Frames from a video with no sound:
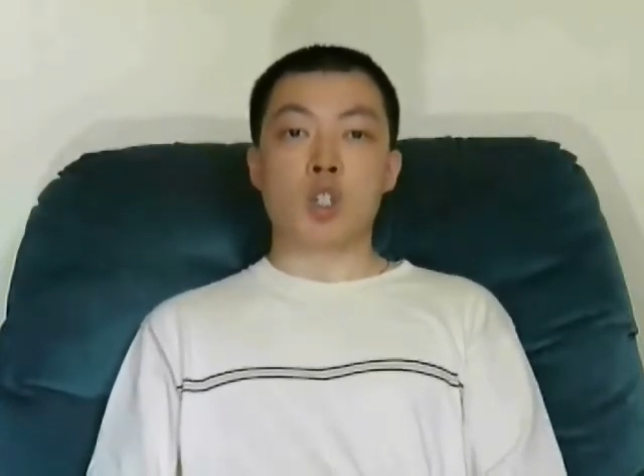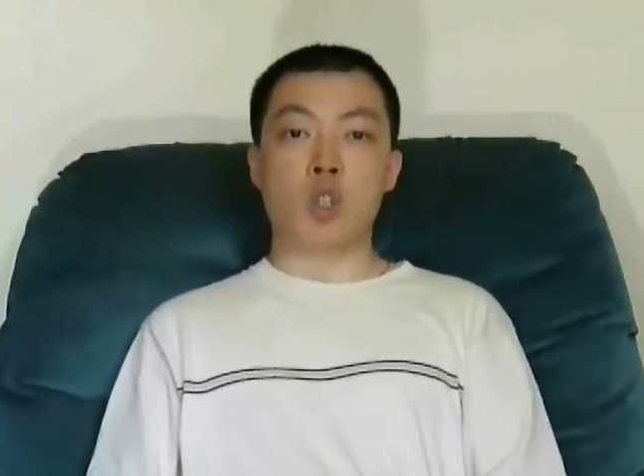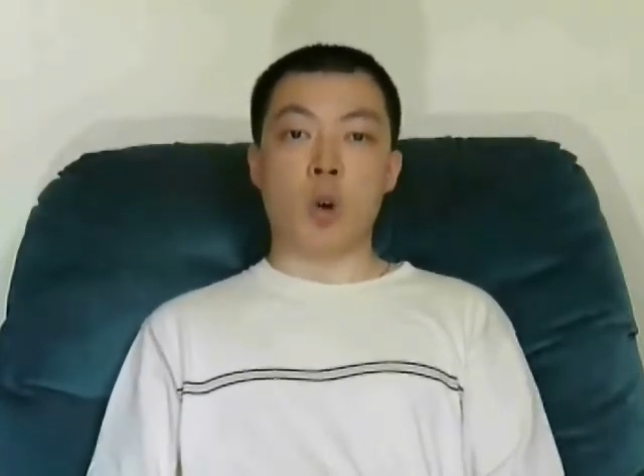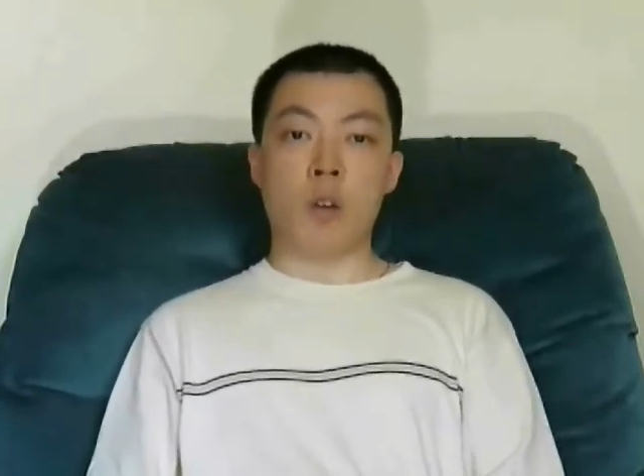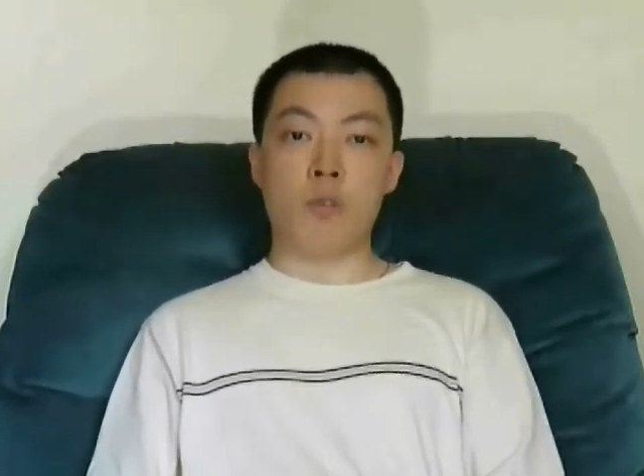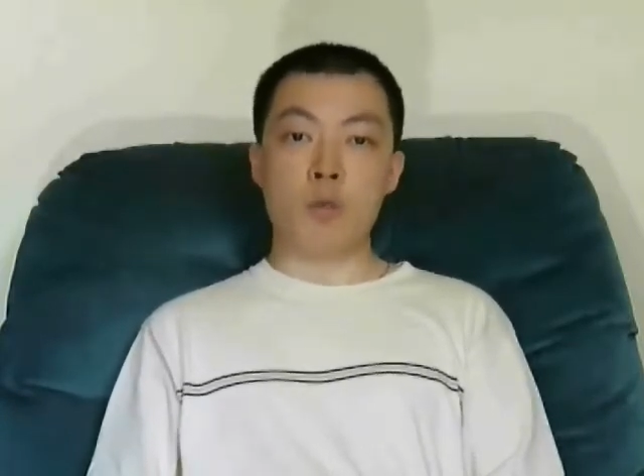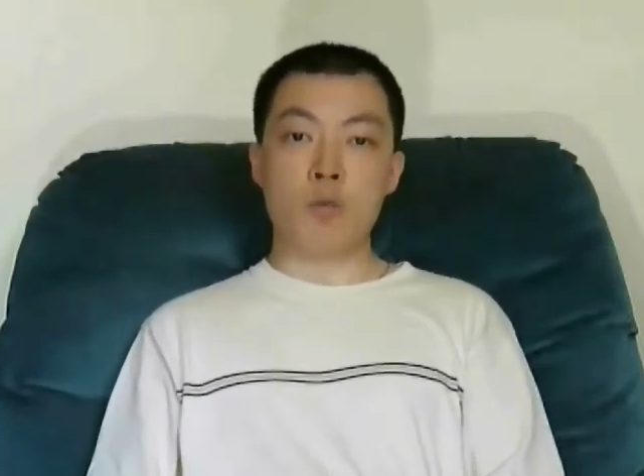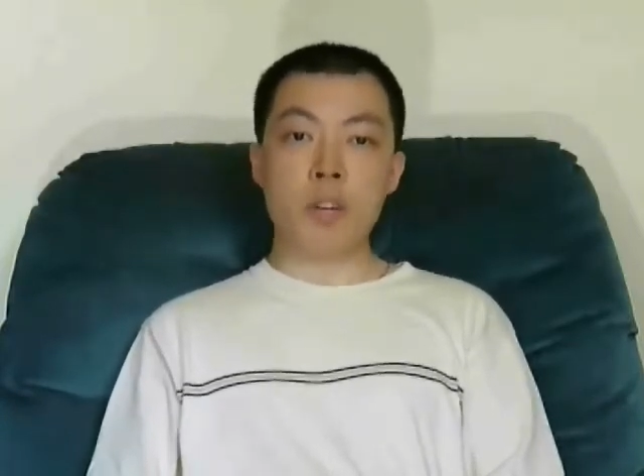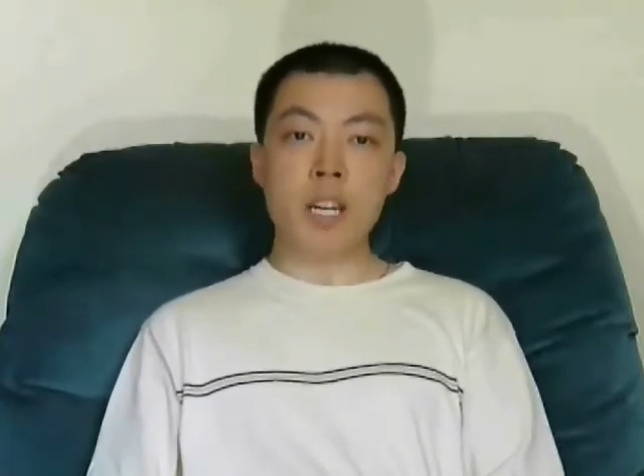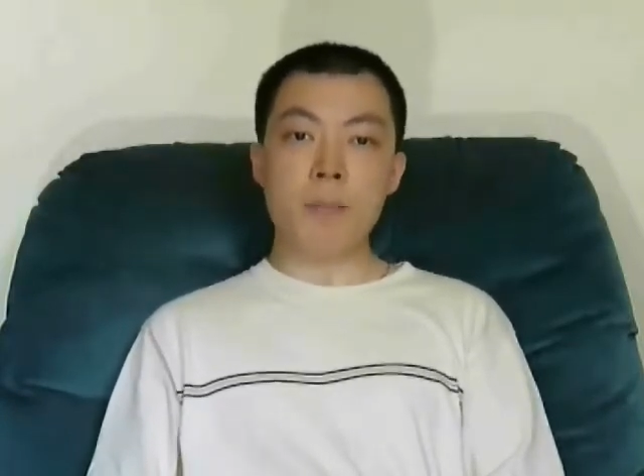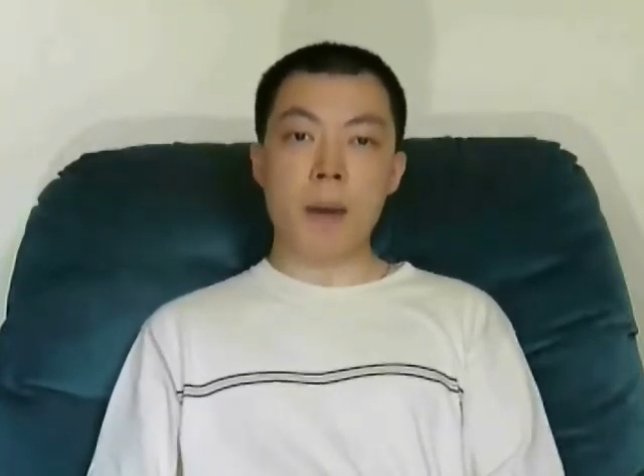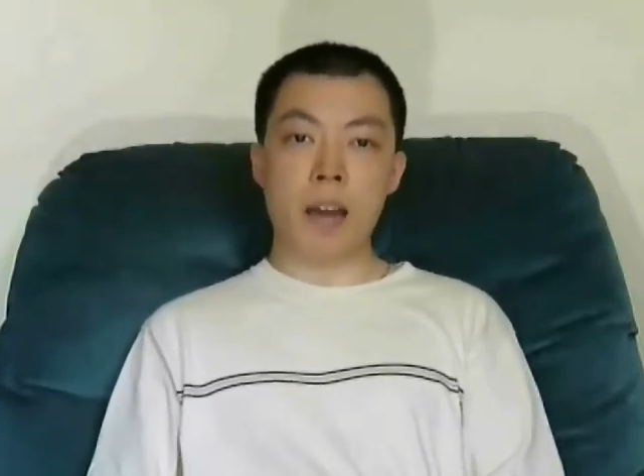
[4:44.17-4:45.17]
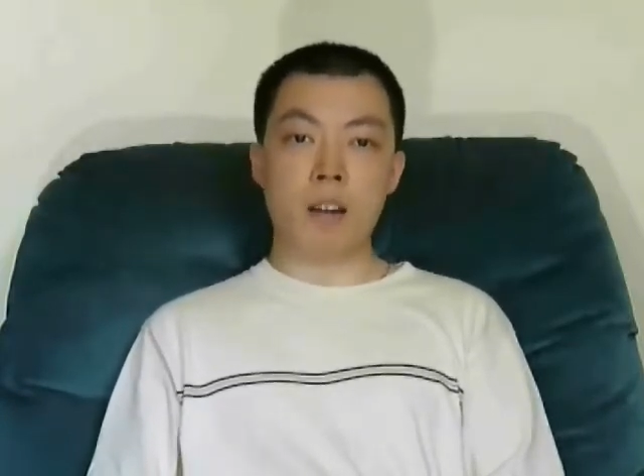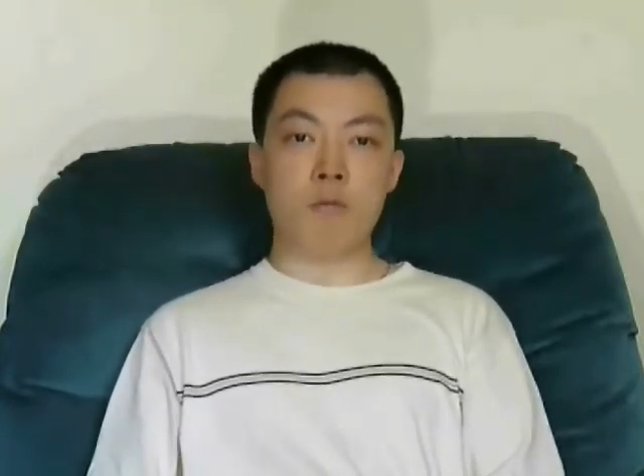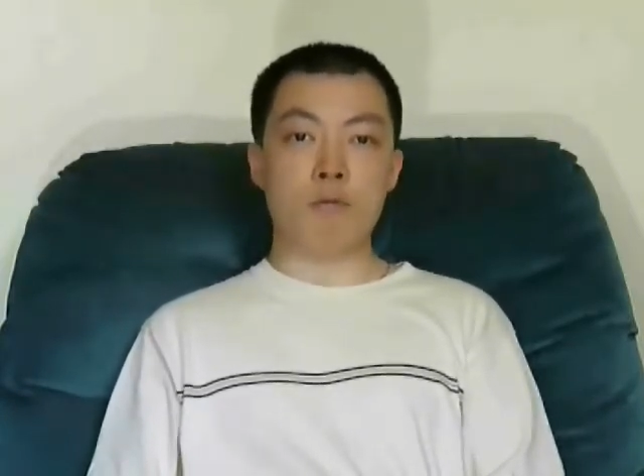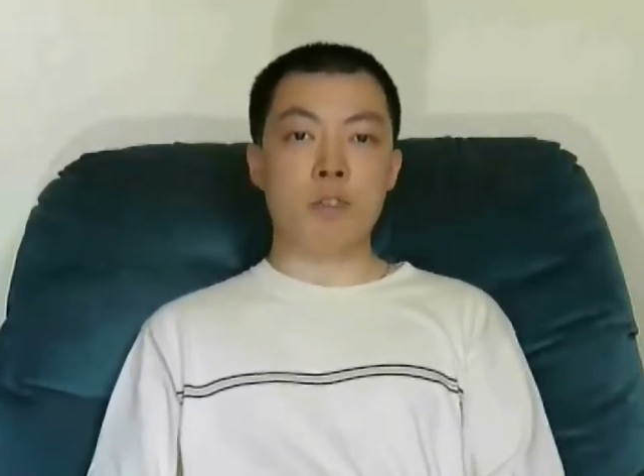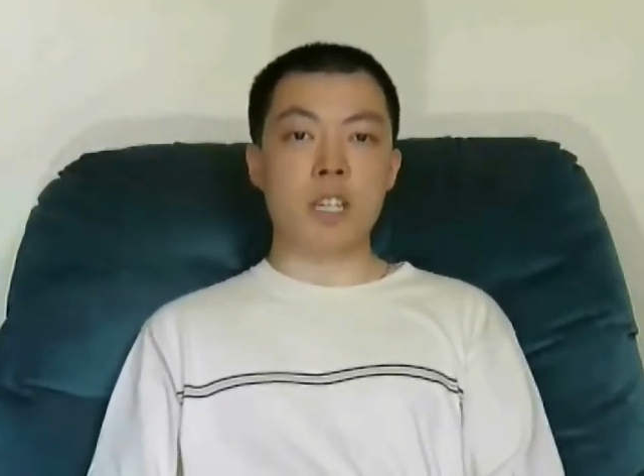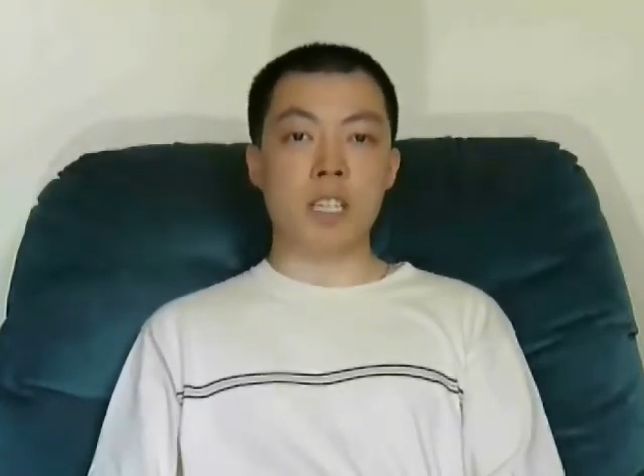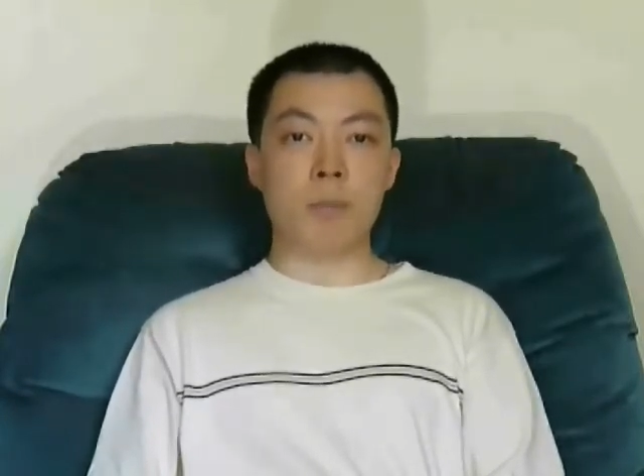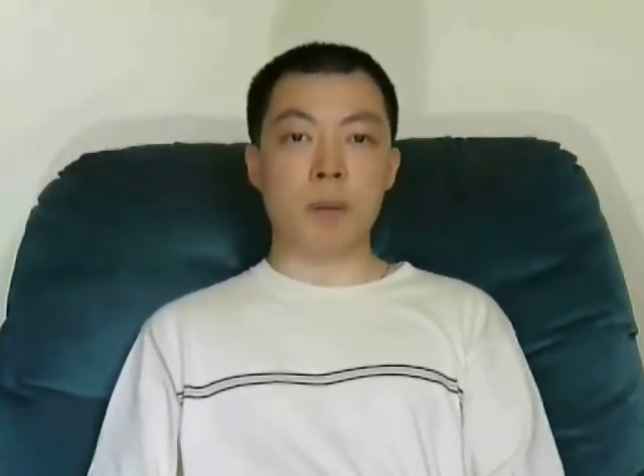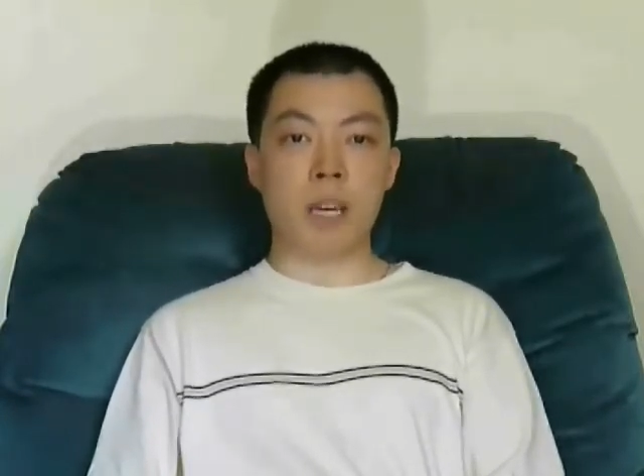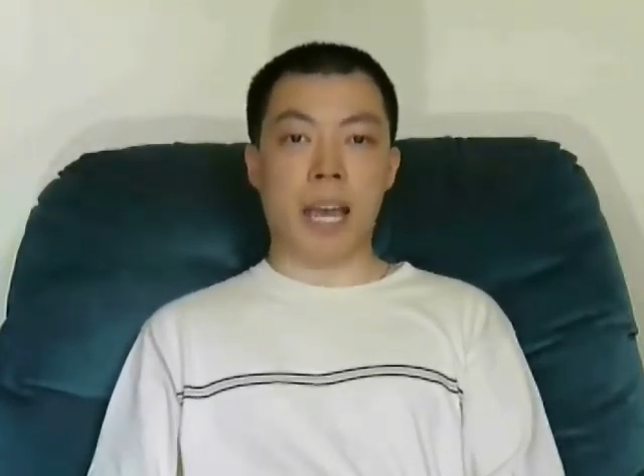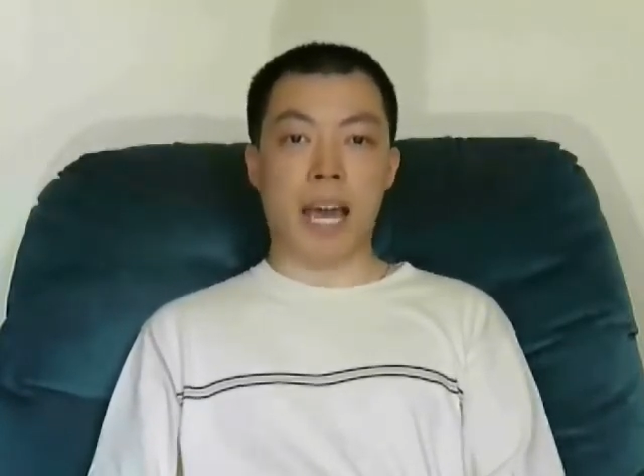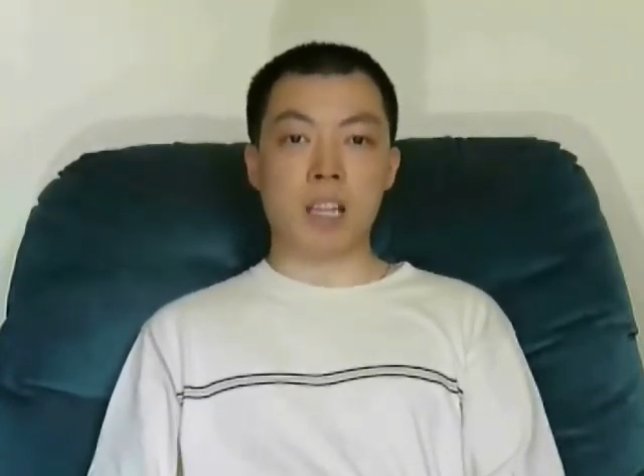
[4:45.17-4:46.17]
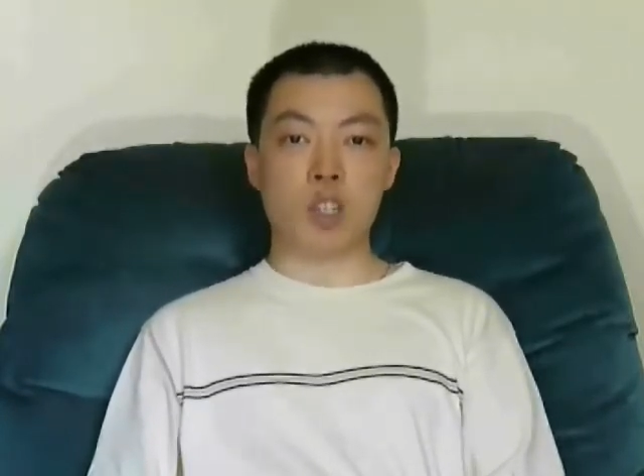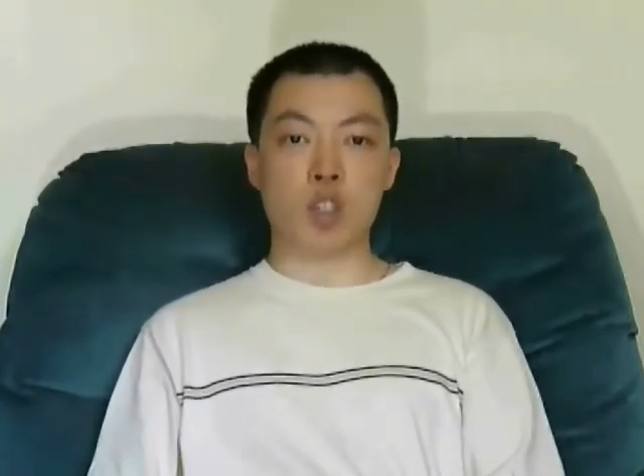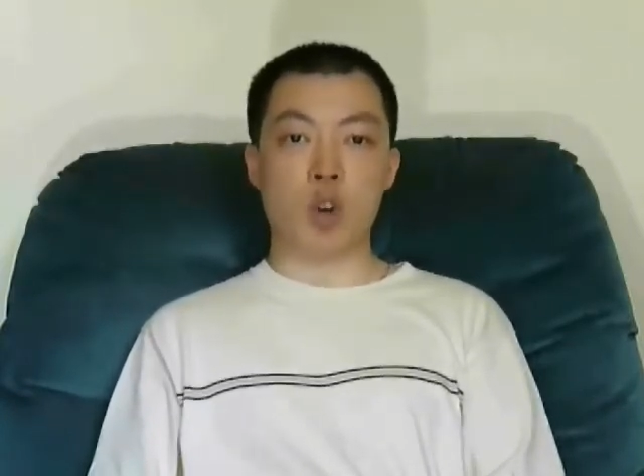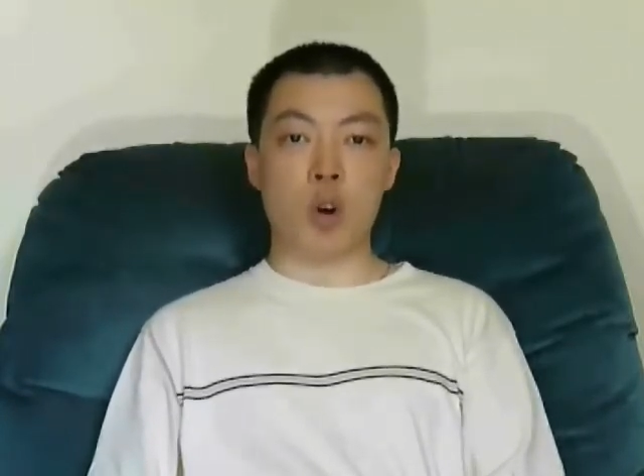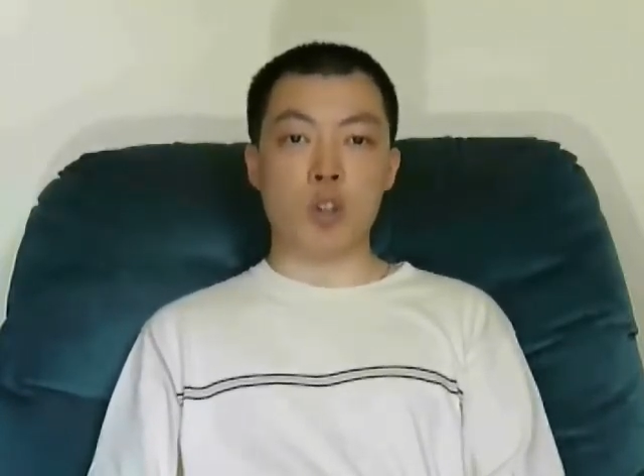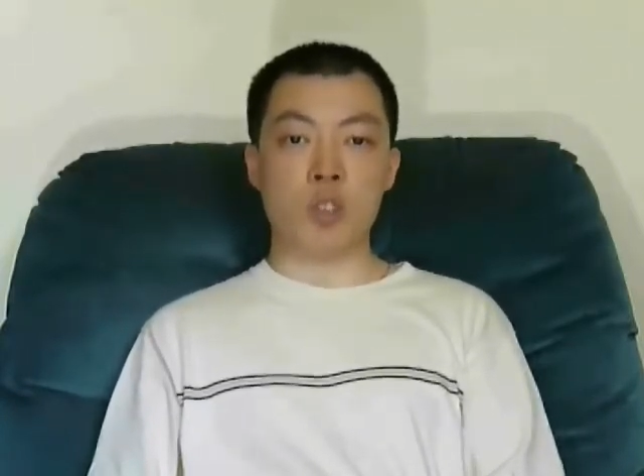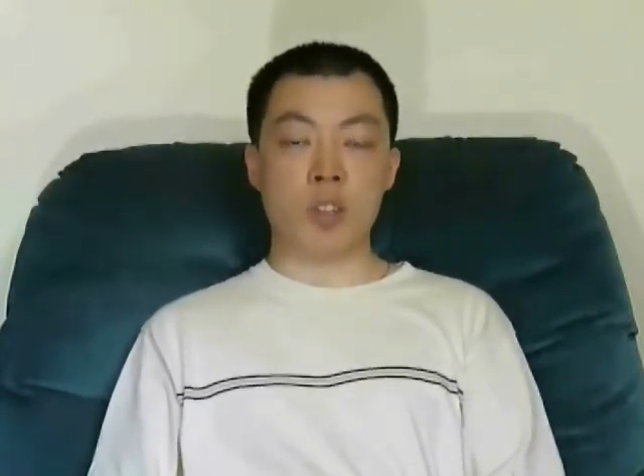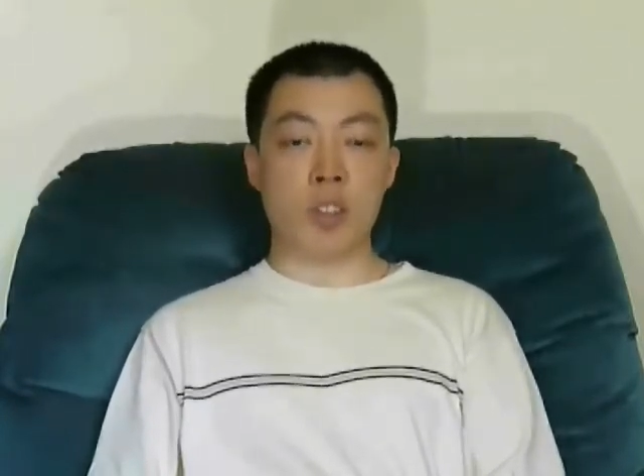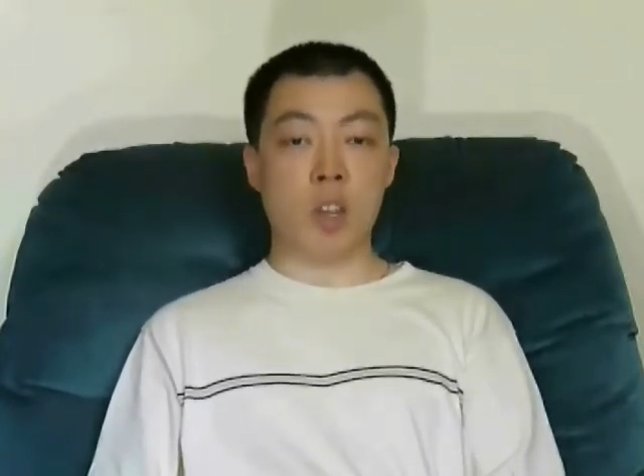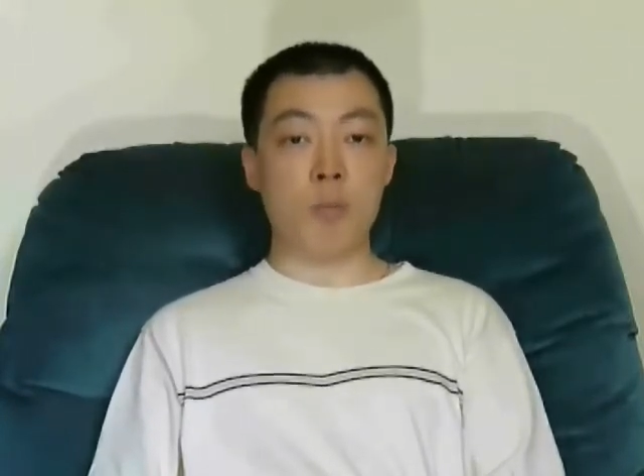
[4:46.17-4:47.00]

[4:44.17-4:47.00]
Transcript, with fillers: So if you read about a really big Allosaurus,